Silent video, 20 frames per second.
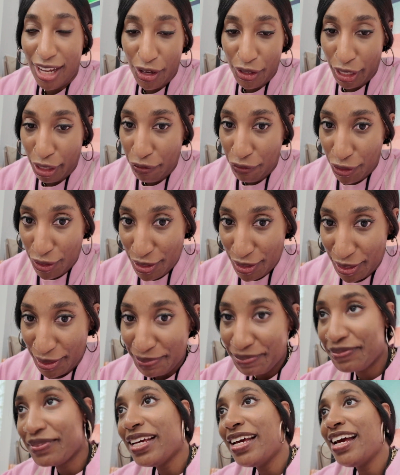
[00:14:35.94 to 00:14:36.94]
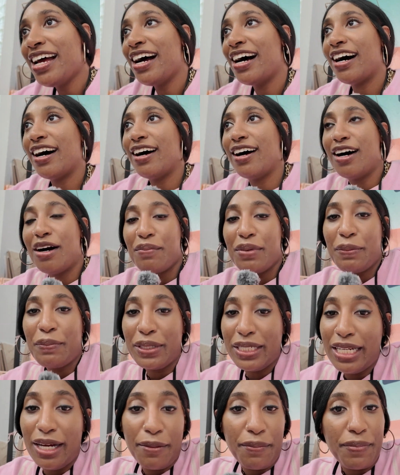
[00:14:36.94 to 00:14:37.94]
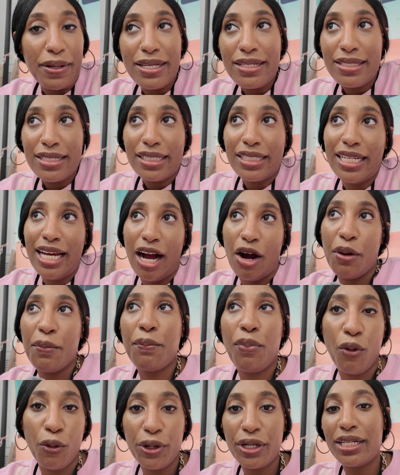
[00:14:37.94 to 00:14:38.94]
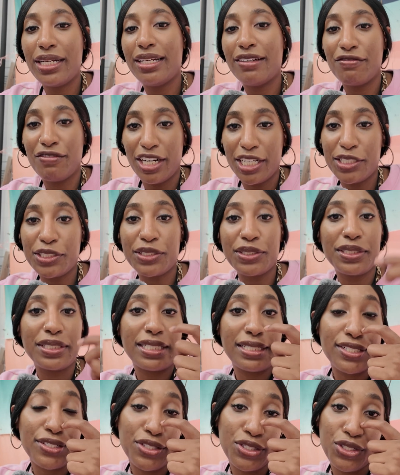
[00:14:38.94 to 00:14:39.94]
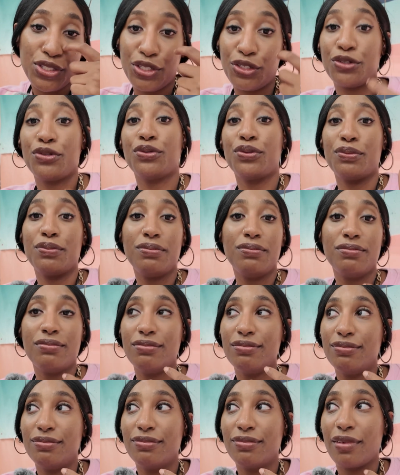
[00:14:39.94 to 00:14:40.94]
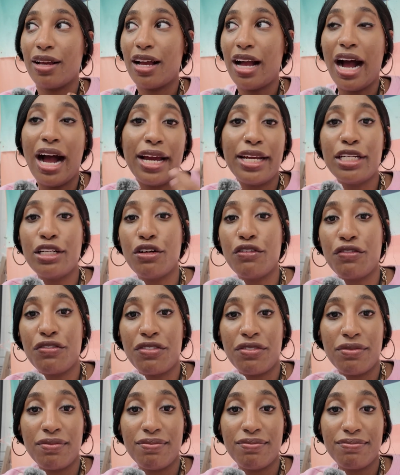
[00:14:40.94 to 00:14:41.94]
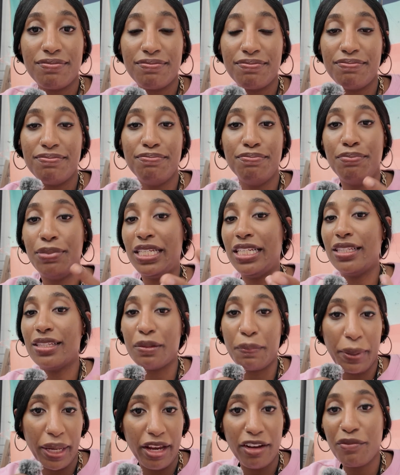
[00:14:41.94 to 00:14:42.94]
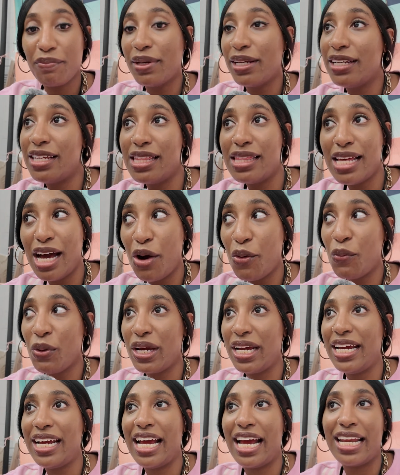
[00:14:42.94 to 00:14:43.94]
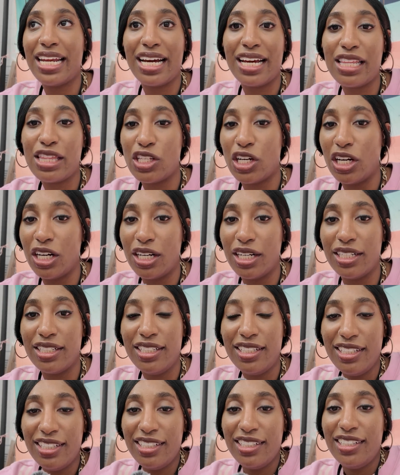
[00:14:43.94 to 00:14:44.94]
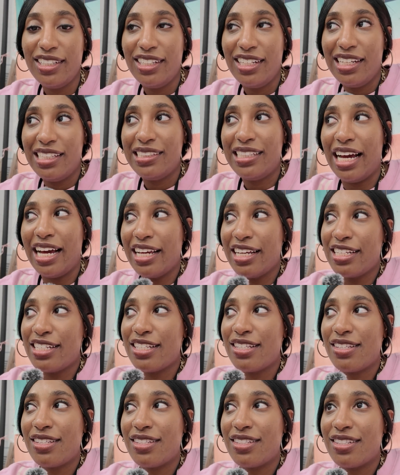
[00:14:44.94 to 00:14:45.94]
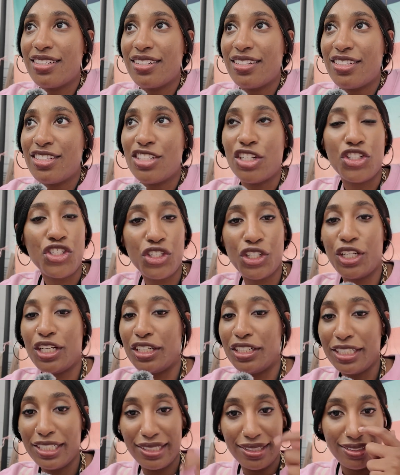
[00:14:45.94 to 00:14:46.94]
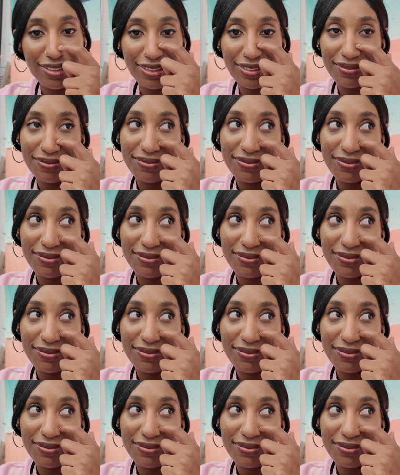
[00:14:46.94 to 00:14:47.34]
Okay, false alarm. But yeah, basically how important and vital it is to kind of beat the pavement in that way, and I thought that is such a good,